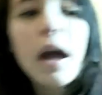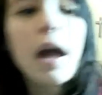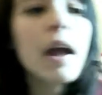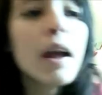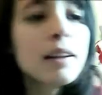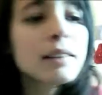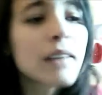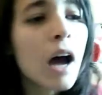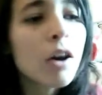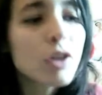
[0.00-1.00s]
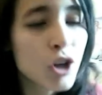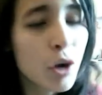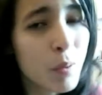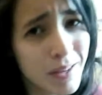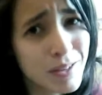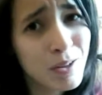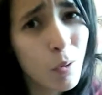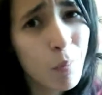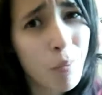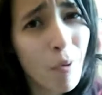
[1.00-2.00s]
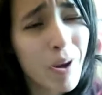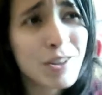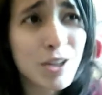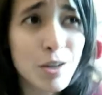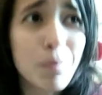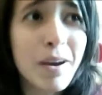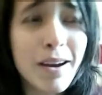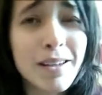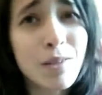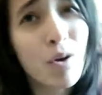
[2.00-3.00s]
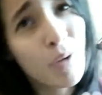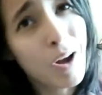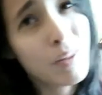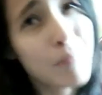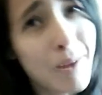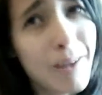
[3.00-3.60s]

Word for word: And I'll start with its low points just because I want to work on the bad and